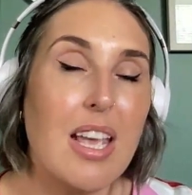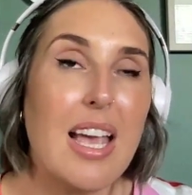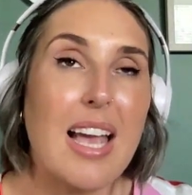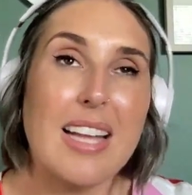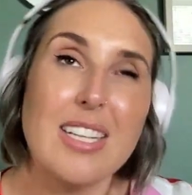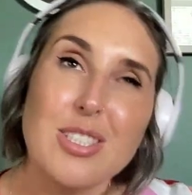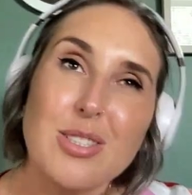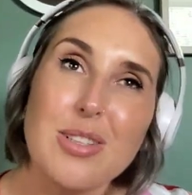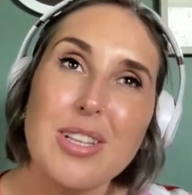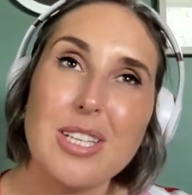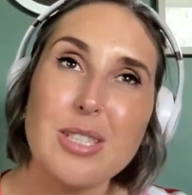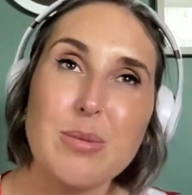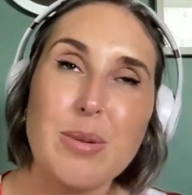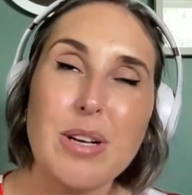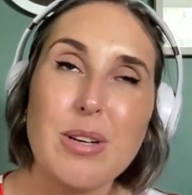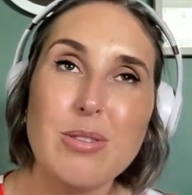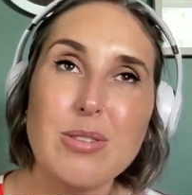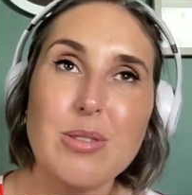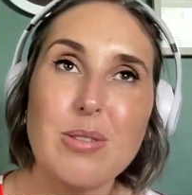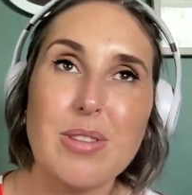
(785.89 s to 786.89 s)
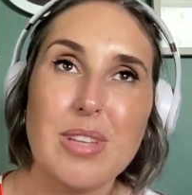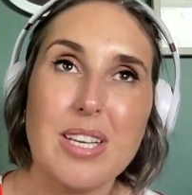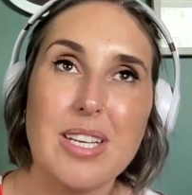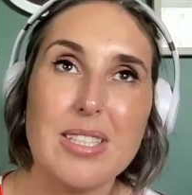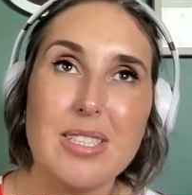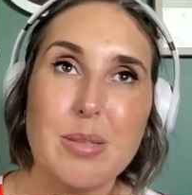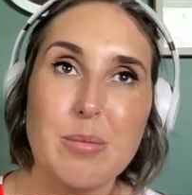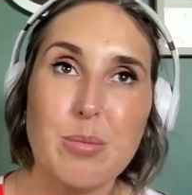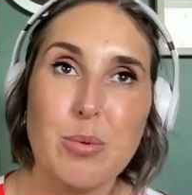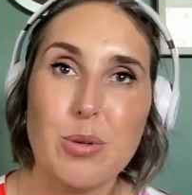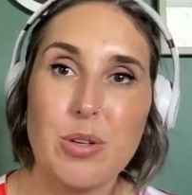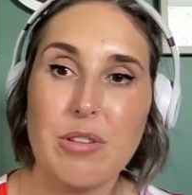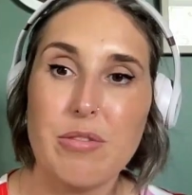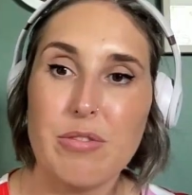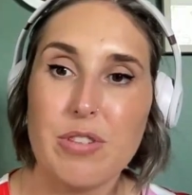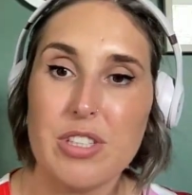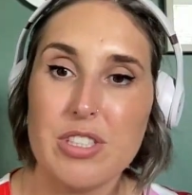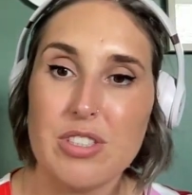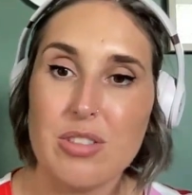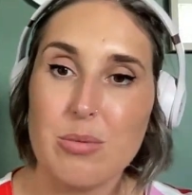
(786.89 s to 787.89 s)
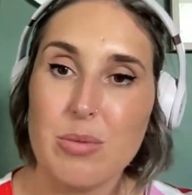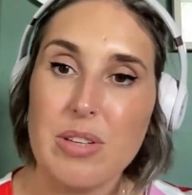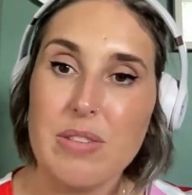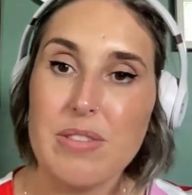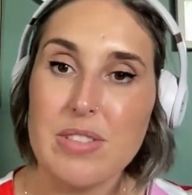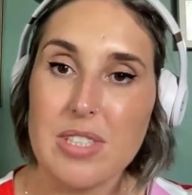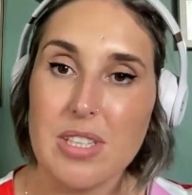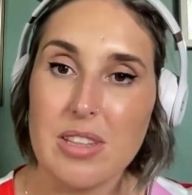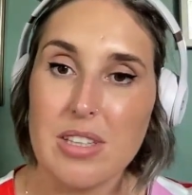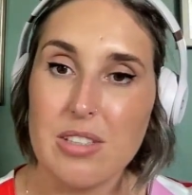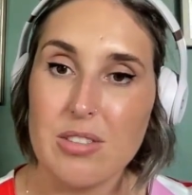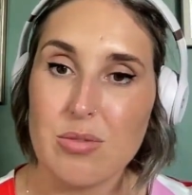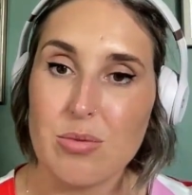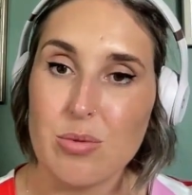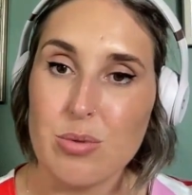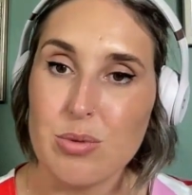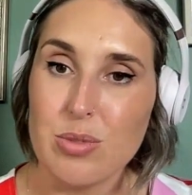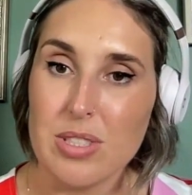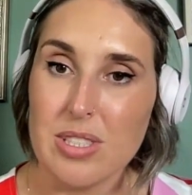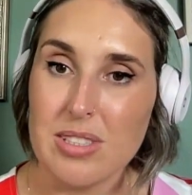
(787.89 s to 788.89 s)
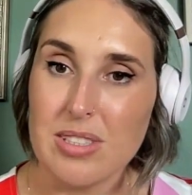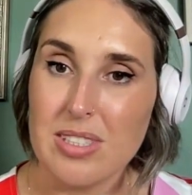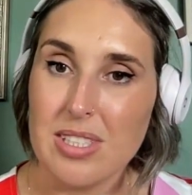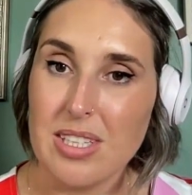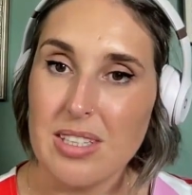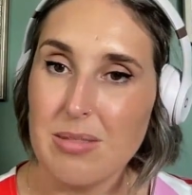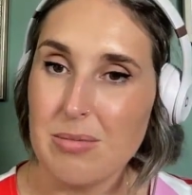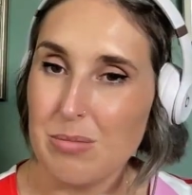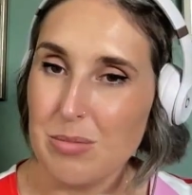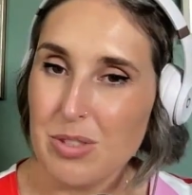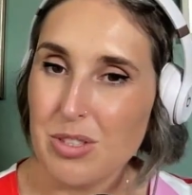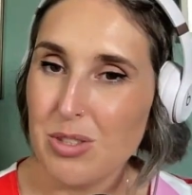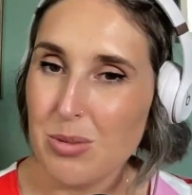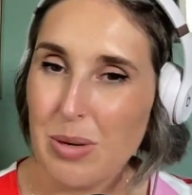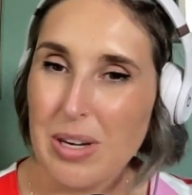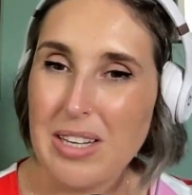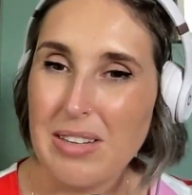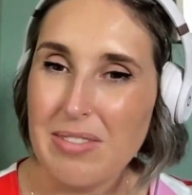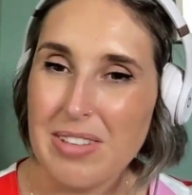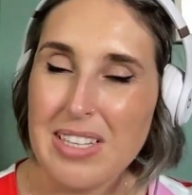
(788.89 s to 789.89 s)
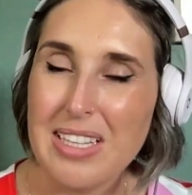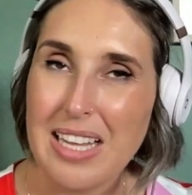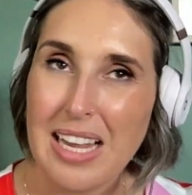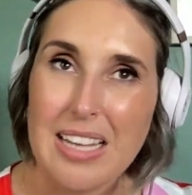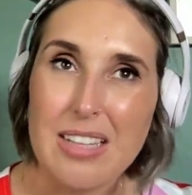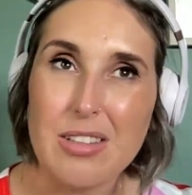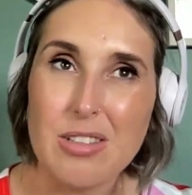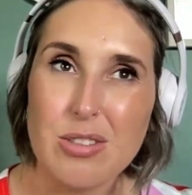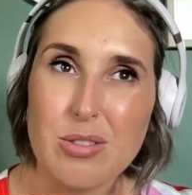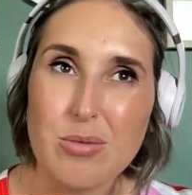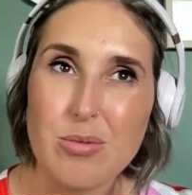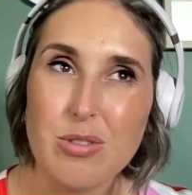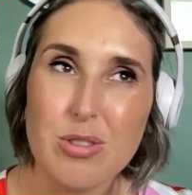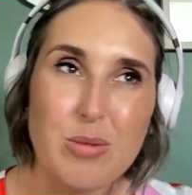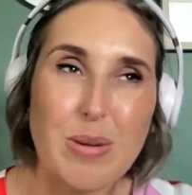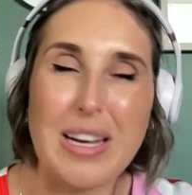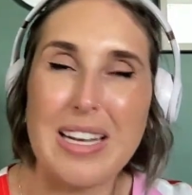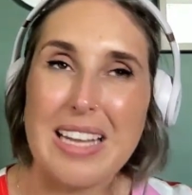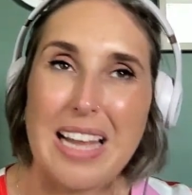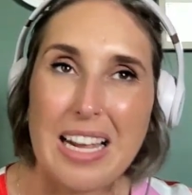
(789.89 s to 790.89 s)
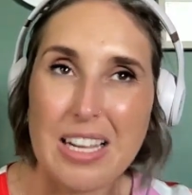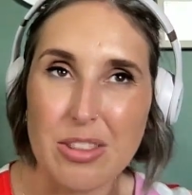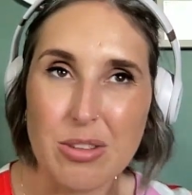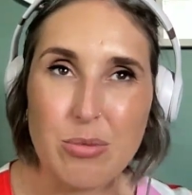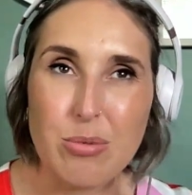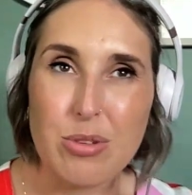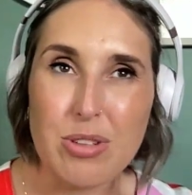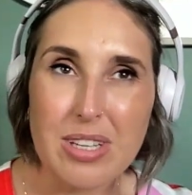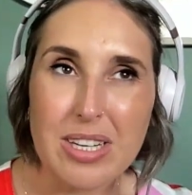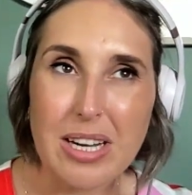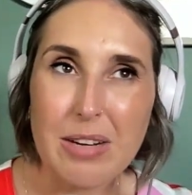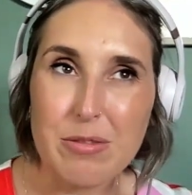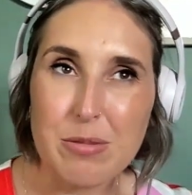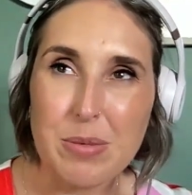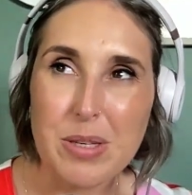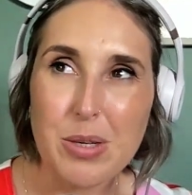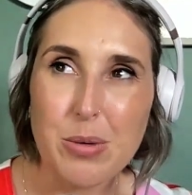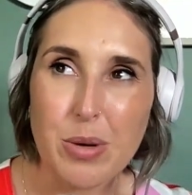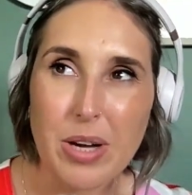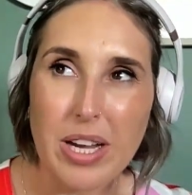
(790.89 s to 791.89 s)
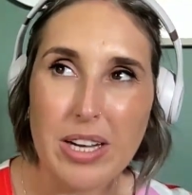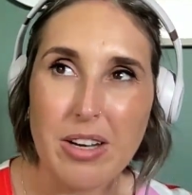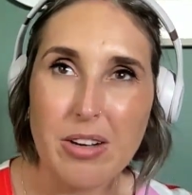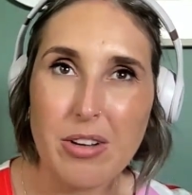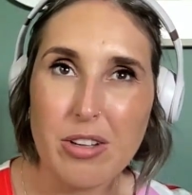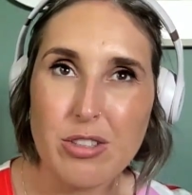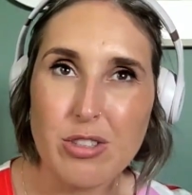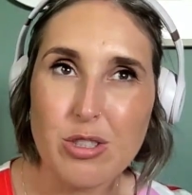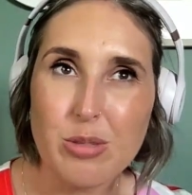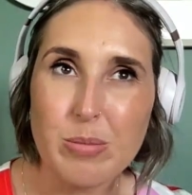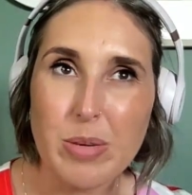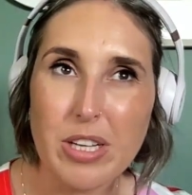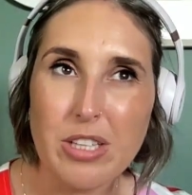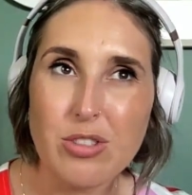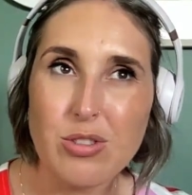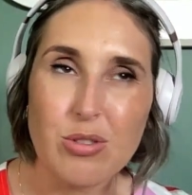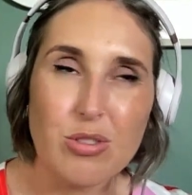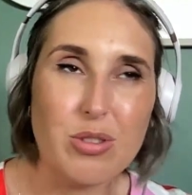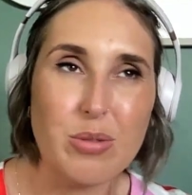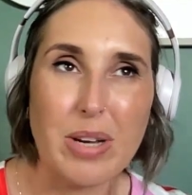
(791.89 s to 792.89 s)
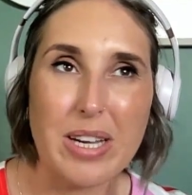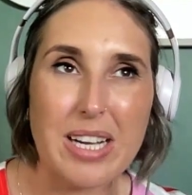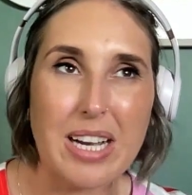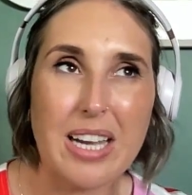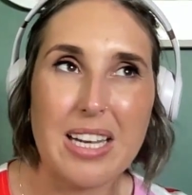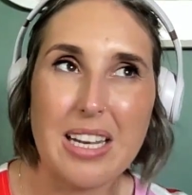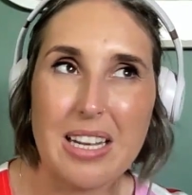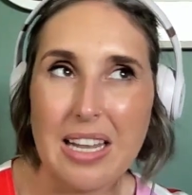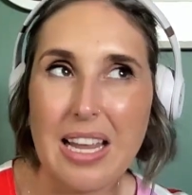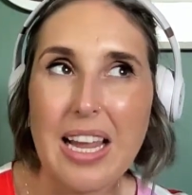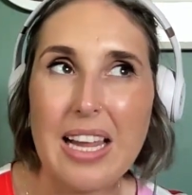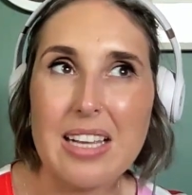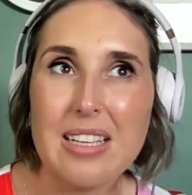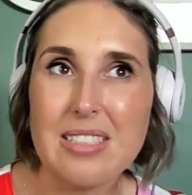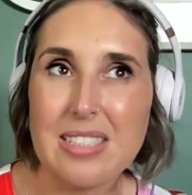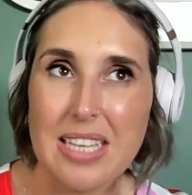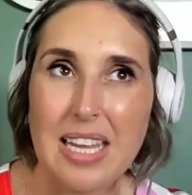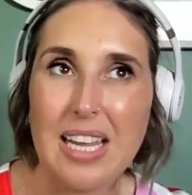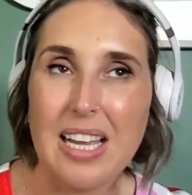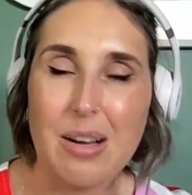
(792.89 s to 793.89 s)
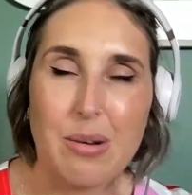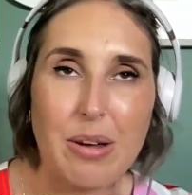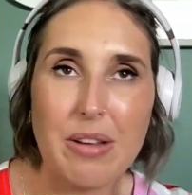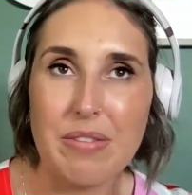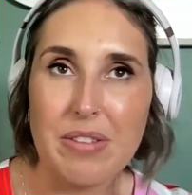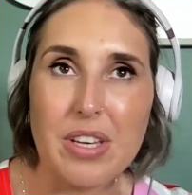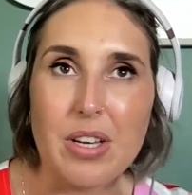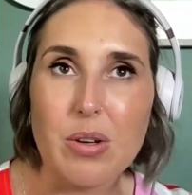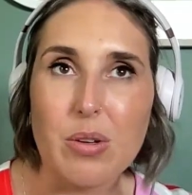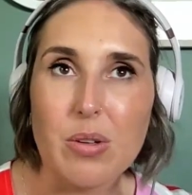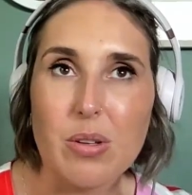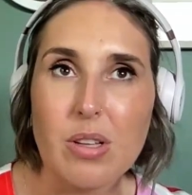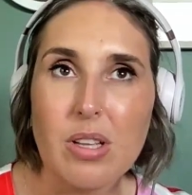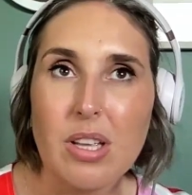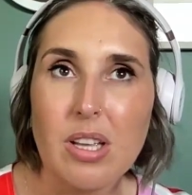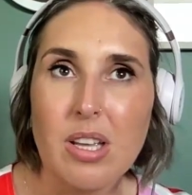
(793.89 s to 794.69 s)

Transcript: And so that's why I also think it's important for us to revisit these rules and see, do I even like this rule? Do I like the rule that I have to be quiet and not too much? Or do I kind of like saying how I feel?